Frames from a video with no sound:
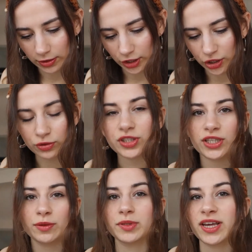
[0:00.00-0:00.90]
you
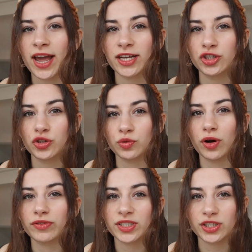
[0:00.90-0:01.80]
see the potential
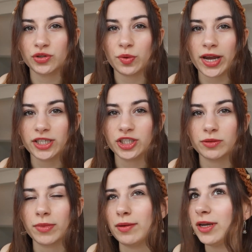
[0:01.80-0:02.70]
of a
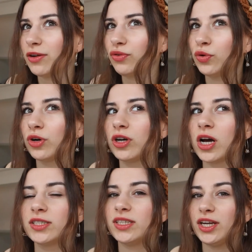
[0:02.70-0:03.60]
situation. Maybe if you are
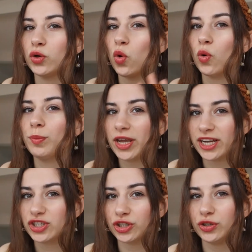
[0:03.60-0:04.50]
not seeing the whole
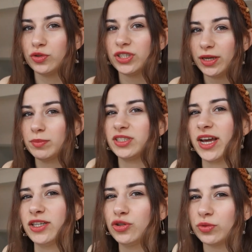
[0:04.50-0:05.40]
picture, you see
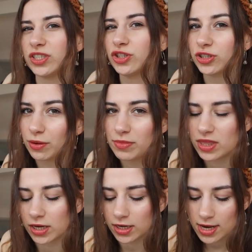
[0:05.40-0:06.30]
potential in
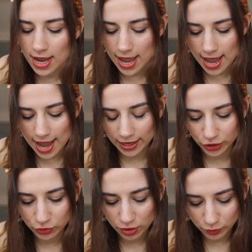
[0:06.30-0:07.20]
something and
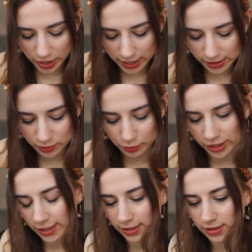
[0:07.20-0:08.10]
you're ready to
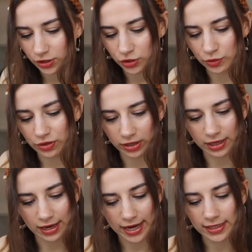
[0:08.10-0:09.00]
bring it to the
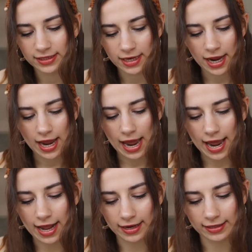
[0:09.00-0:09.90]
light.
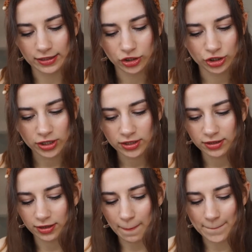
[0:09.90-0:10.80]
And it's
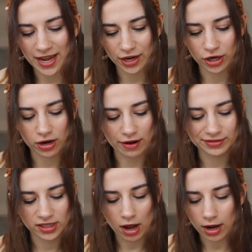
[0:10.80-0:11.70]
just a matter
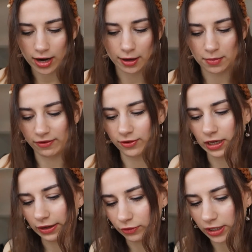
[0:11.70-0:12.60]
of time, I feel
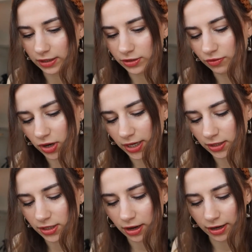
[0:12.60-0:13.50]
like, really
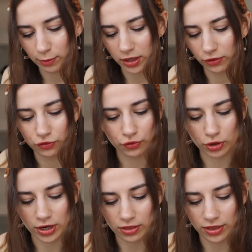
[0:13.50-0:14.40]
divine timing
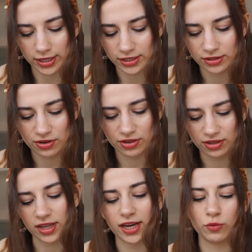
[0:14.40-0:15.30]
for this
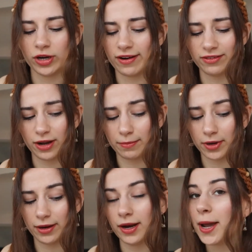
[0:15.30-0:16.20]
thing, whatever that
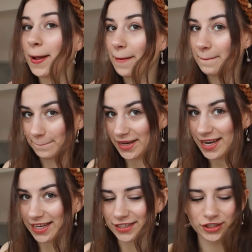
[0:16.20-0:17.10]
might
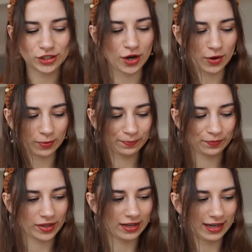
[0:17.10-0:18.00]
be. So
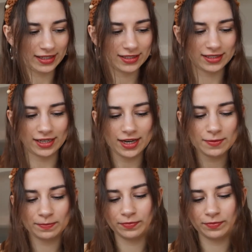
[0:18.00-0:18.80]
let's see.